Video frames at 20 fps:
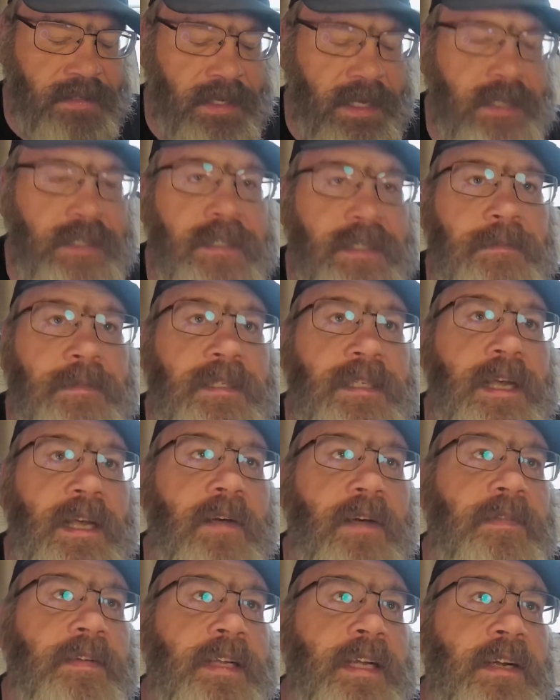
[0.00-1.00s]
Cents
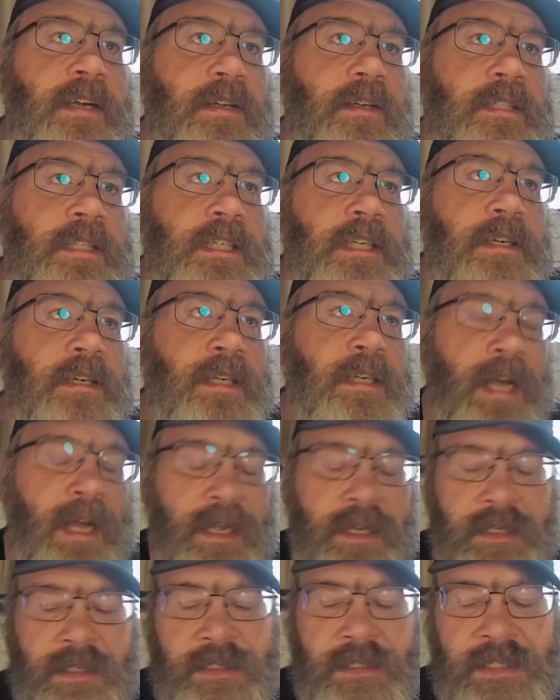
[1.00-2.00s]
himself, Daryl
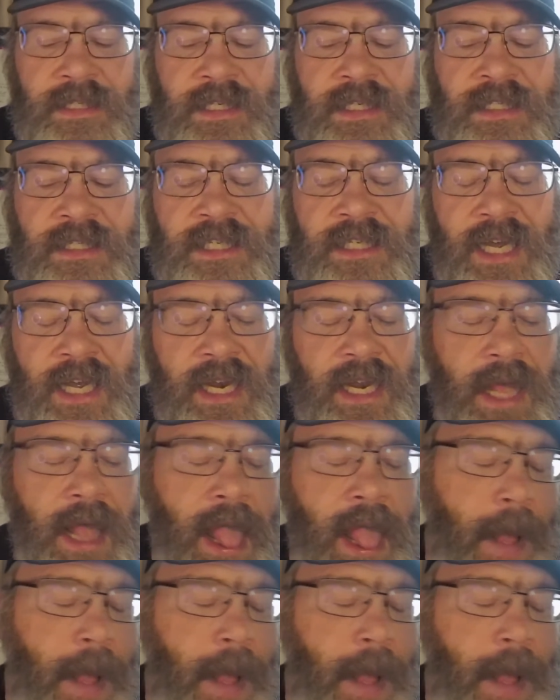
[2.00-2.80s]
Giajon.